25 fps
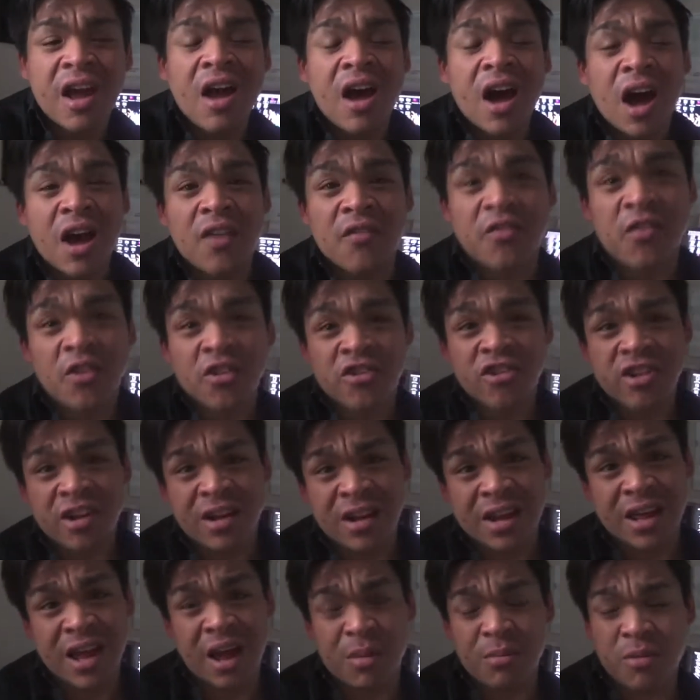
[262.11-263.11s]

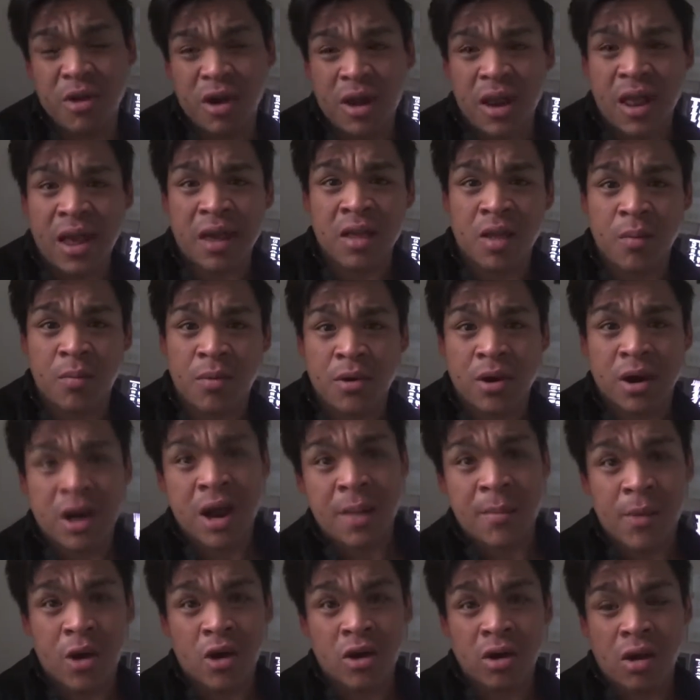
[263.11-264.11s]
Unfortunately, I'm not allowed to put it
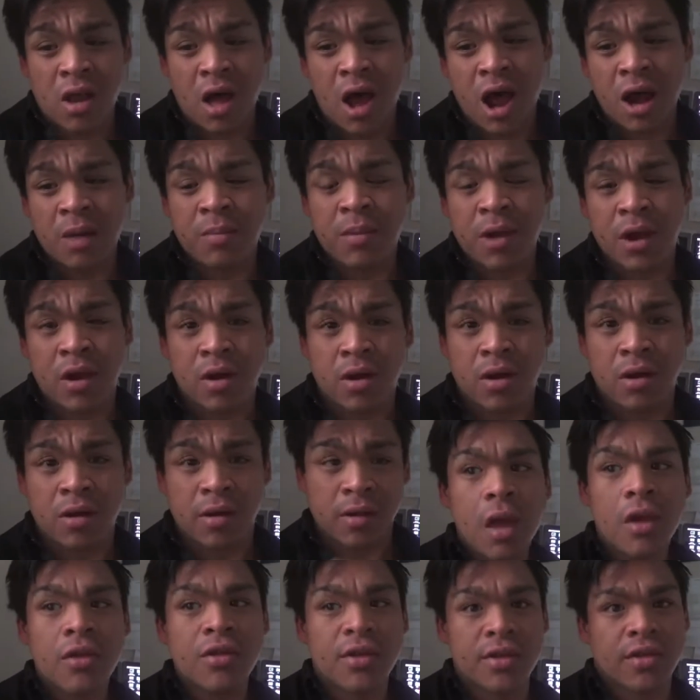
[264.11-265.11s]
up online
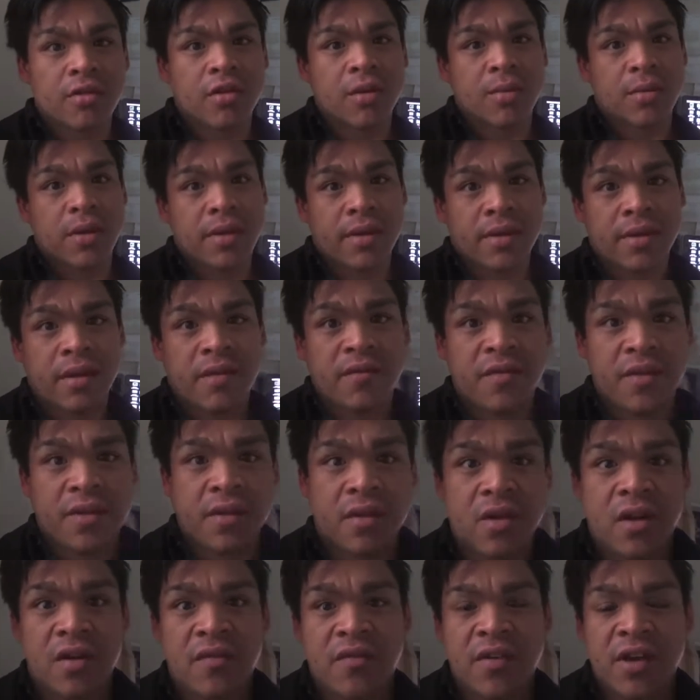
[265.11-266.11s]
because the script itself is
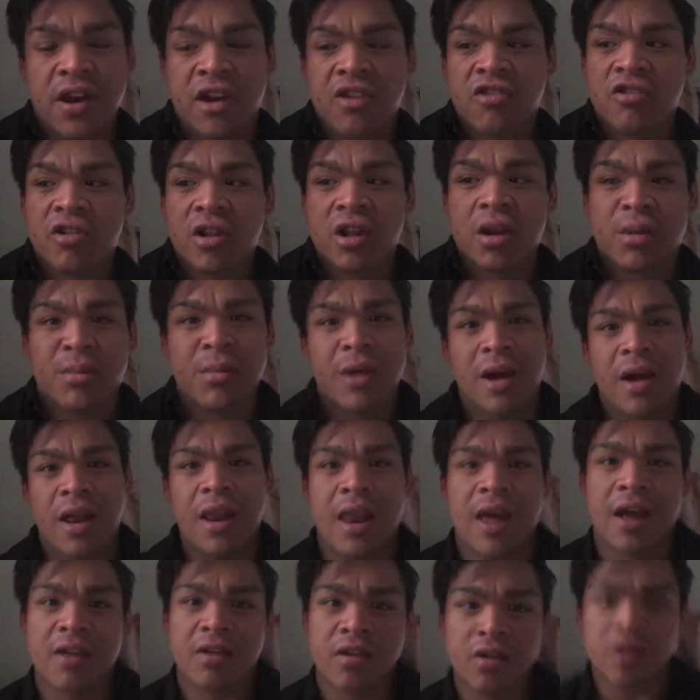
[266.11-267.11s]
confidential and I'm not
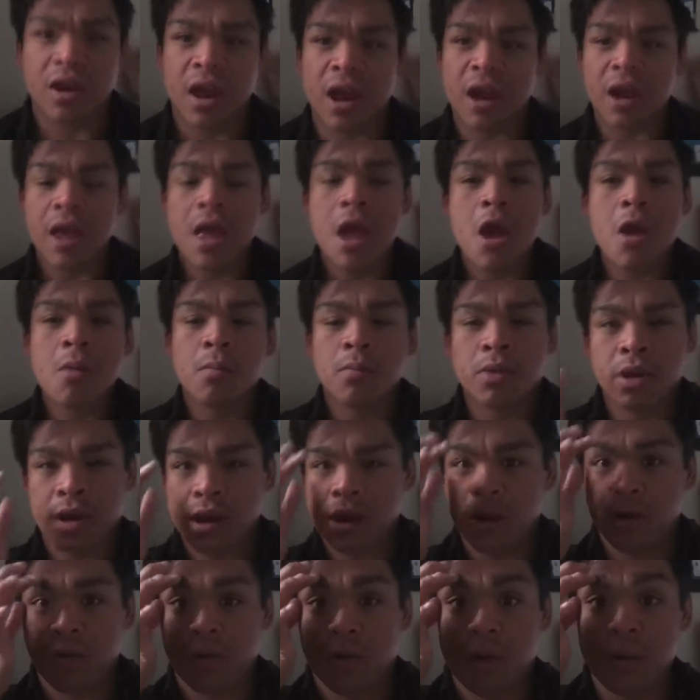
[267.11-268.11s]
allowed to like put
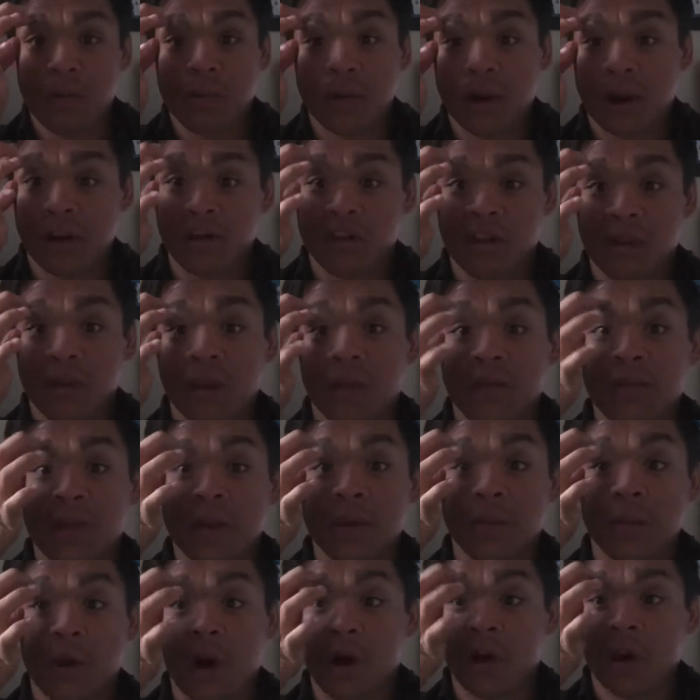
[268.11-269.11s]
any reproductions of it
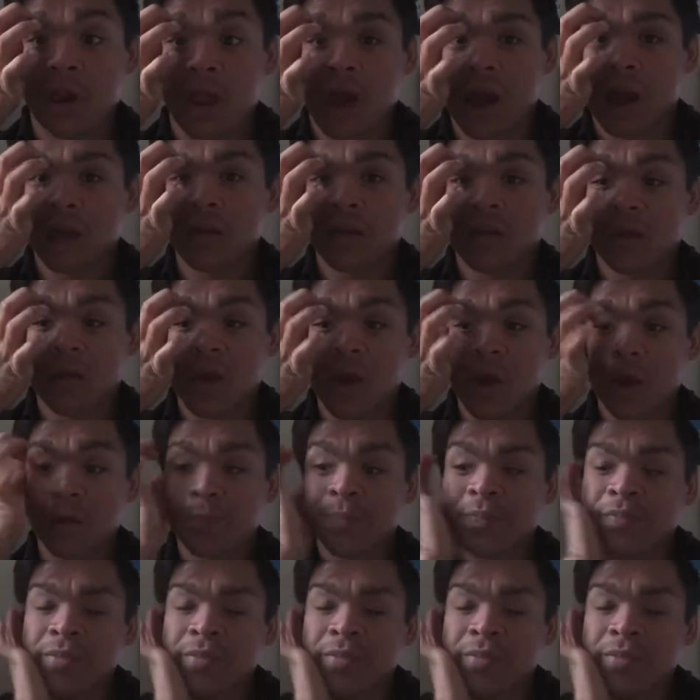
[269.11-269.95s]
online, so